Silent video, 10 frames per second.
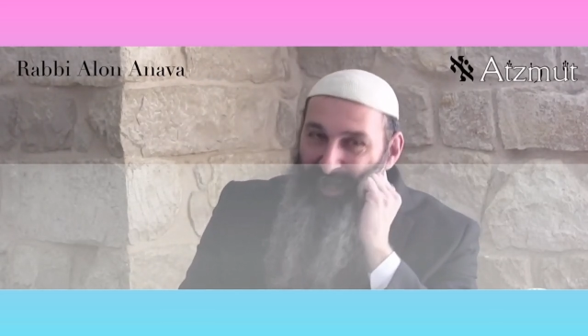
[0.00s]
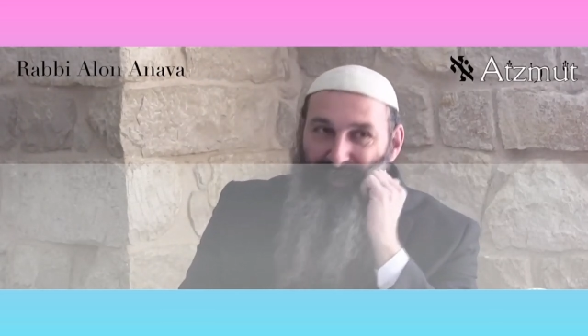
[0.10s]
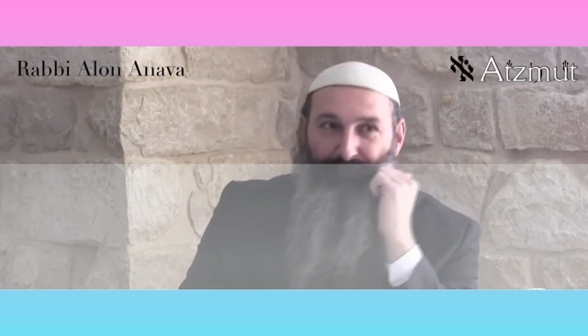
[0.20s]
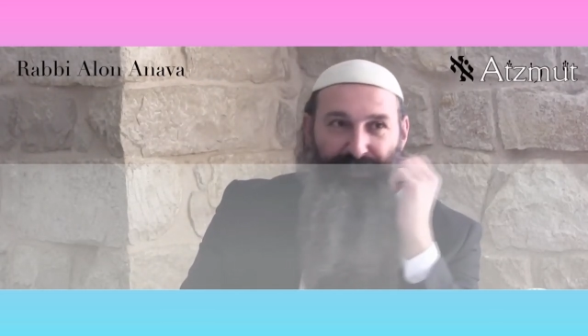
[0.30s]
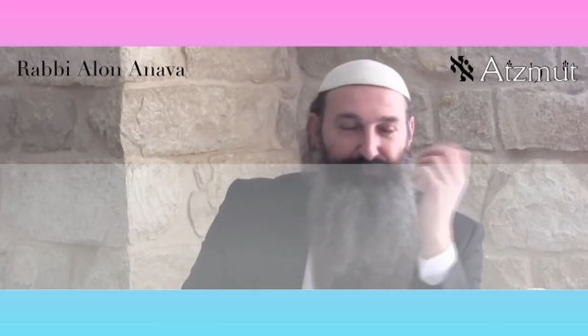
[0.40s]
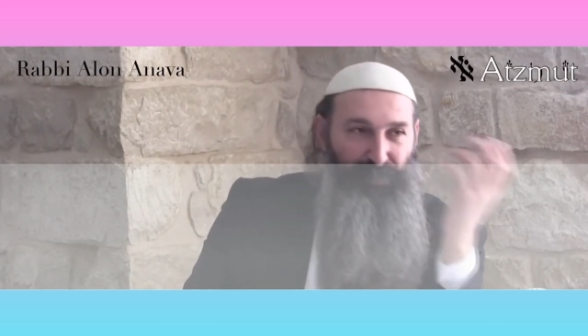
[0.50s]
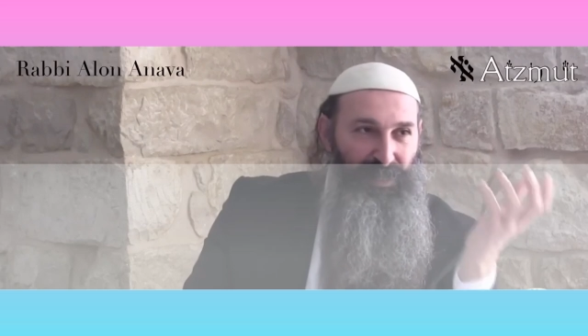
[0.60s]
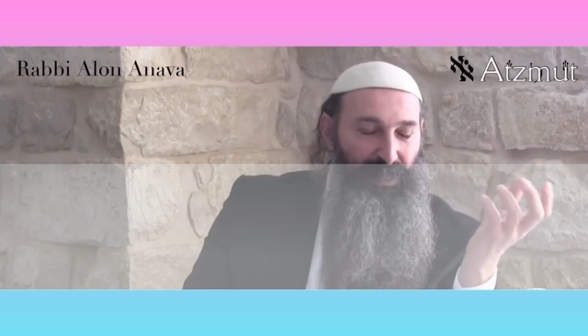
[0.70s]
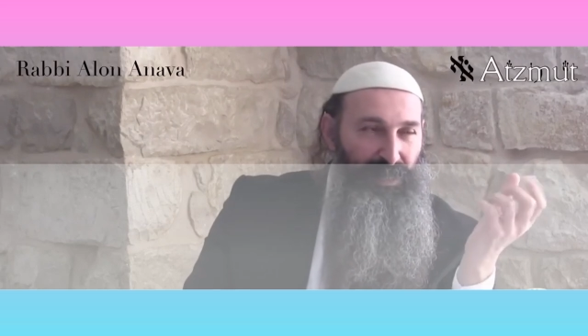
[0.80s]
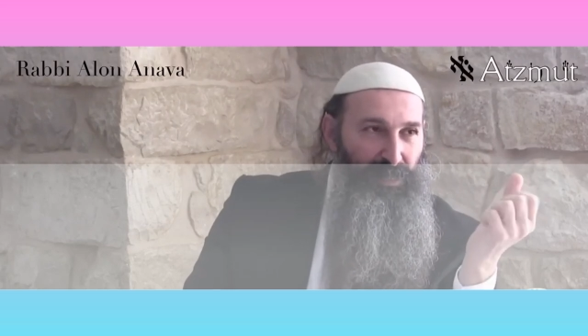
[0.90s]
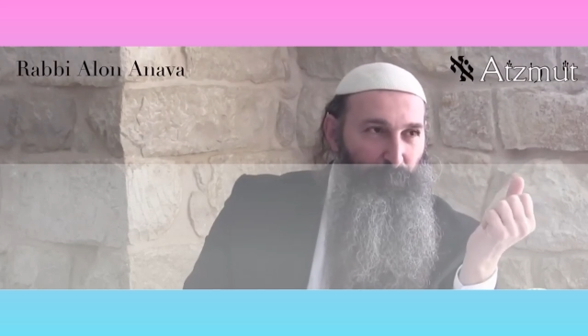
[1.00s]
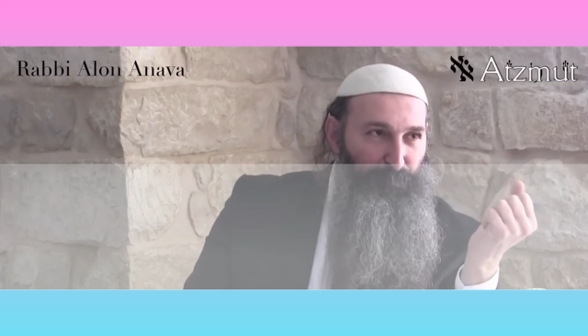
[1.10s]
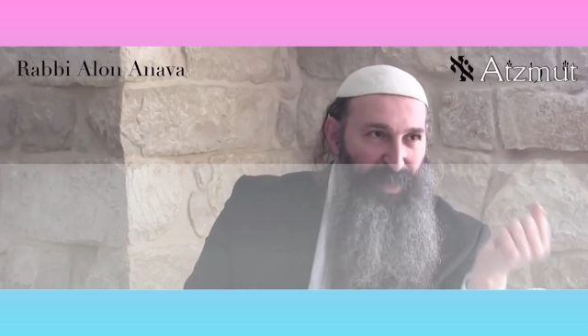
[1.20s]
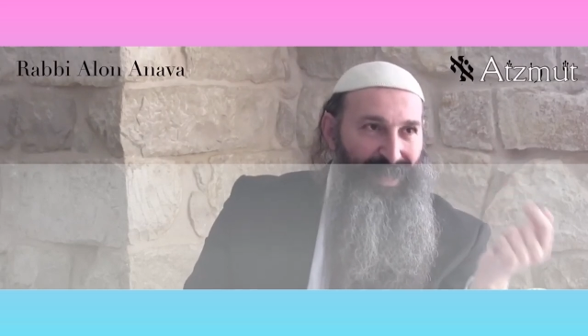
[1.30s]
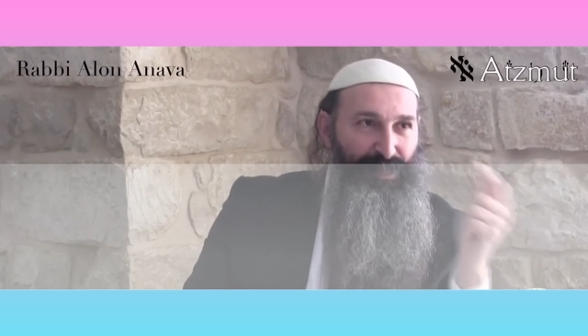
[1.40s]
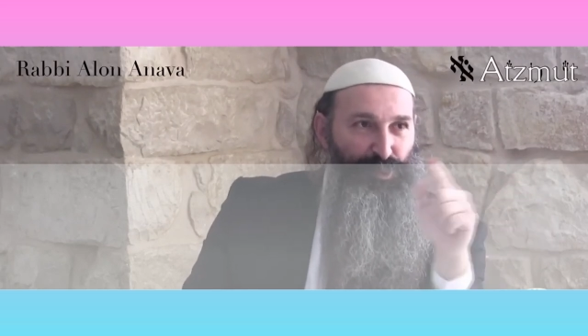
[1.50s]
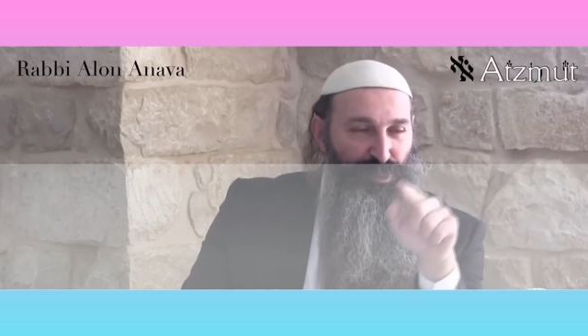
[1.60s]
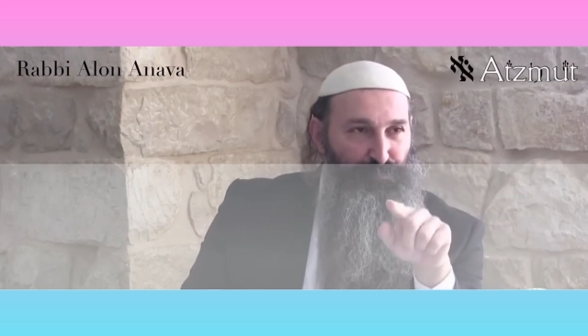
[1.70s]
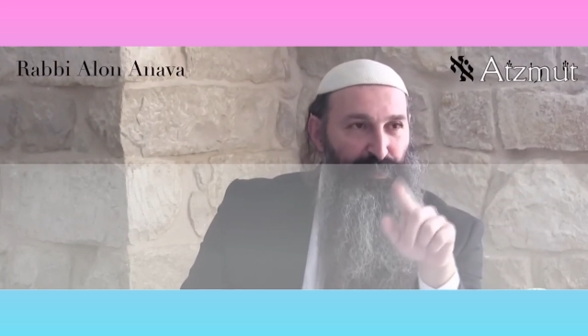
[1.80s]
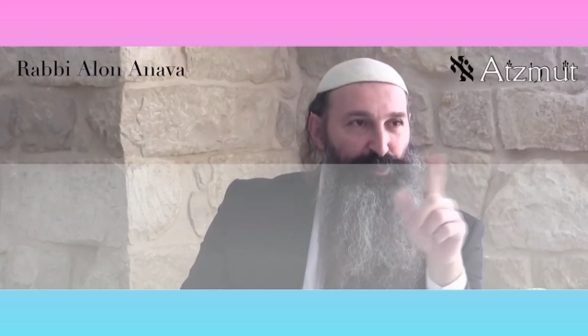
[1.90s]
you end up paying
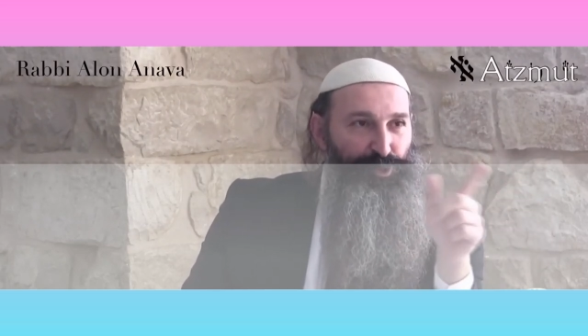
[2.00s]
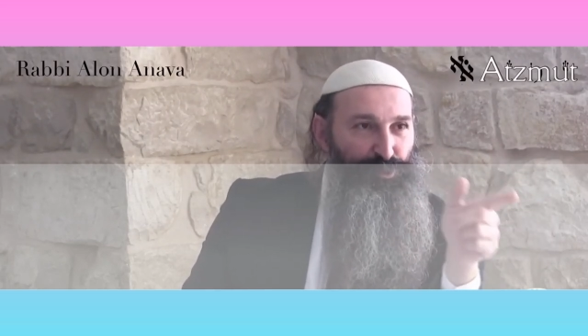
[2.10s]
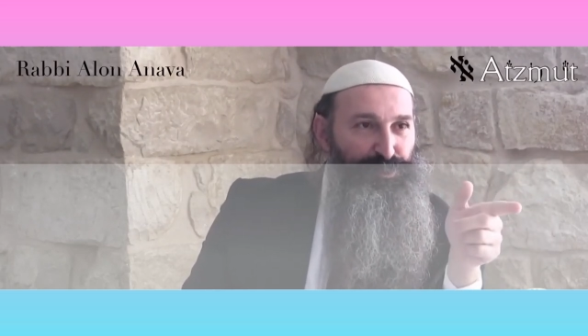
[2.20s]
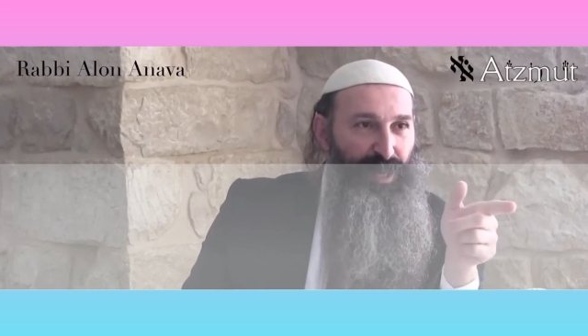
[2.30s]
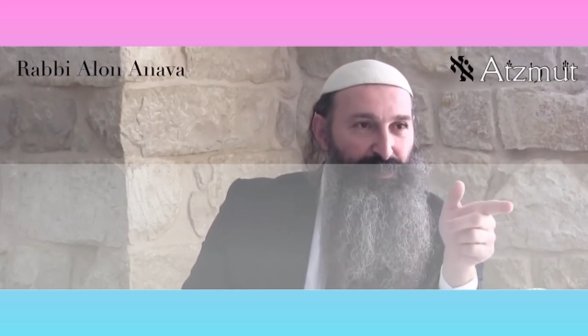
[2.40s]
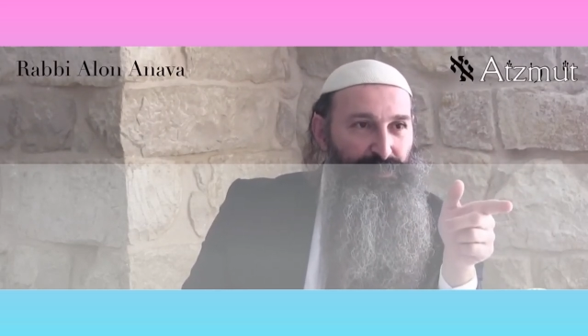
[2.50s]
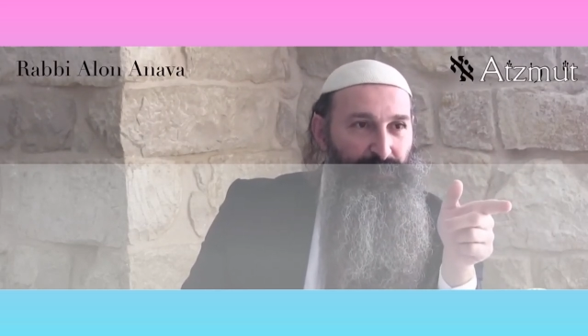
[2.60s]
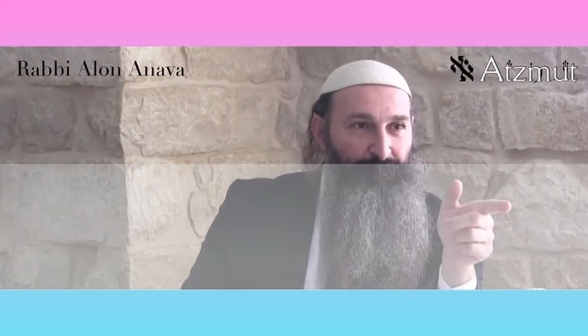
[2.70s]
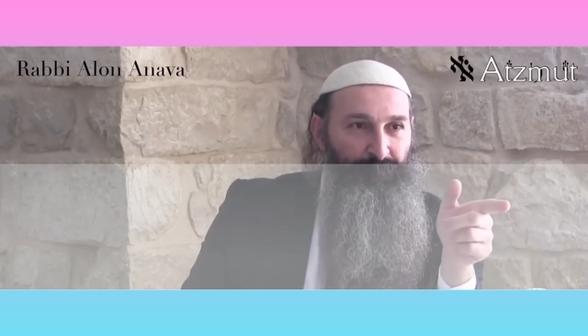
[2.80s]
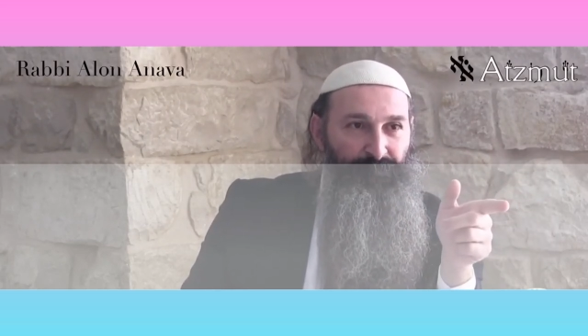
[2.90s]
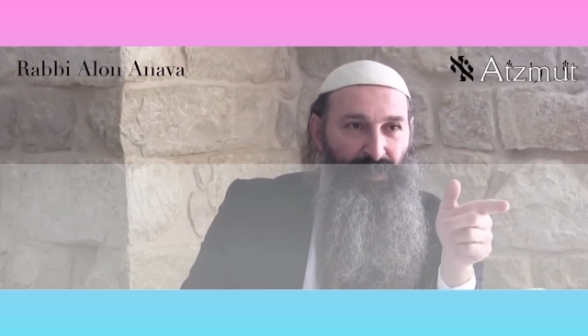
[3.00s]
your spiritual debt?